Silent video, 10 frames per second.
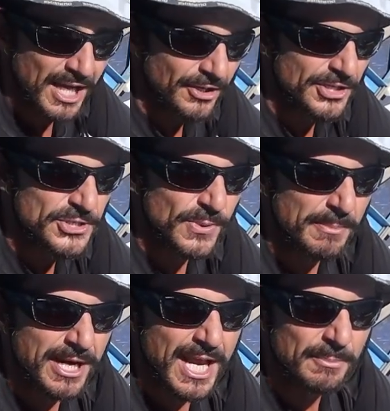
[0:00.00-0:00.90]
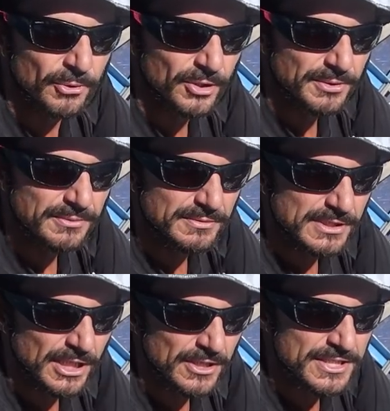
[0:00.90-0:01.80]
are going to swim an outboard
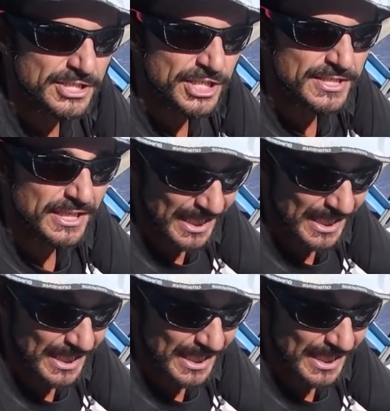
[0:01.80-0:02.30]
can I suggest